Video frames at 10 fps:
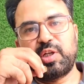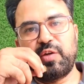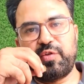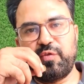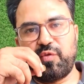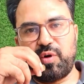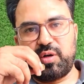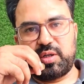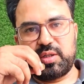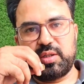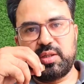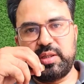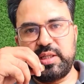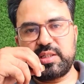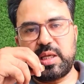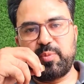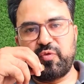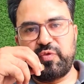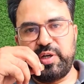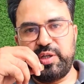If you want this type
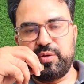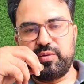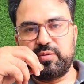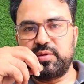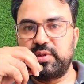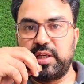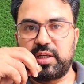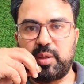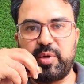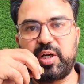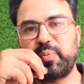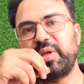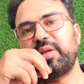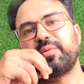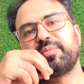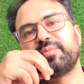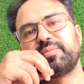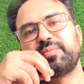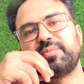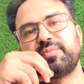of video, then comment me
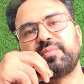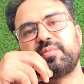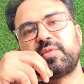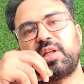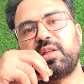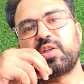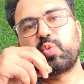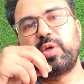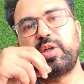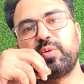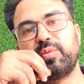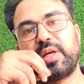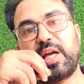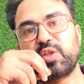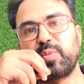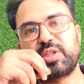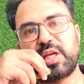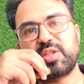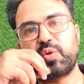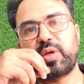in this video as much
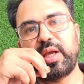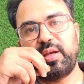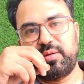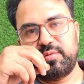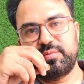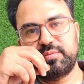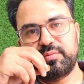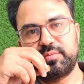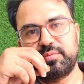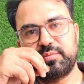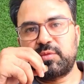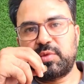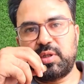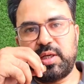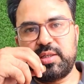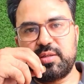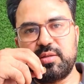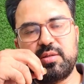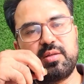as you can, right?